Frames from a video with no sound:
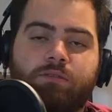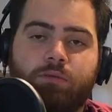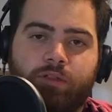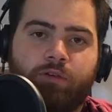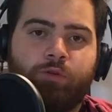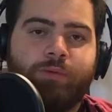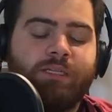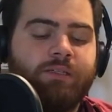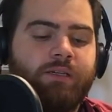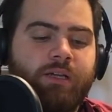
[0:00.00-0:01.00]
with
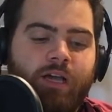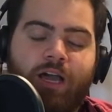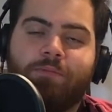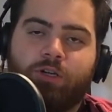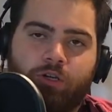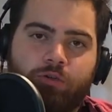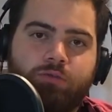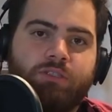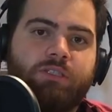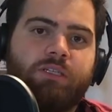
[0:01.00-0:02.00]
Oobs. I'm your
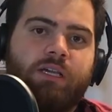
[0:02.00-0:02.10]
host.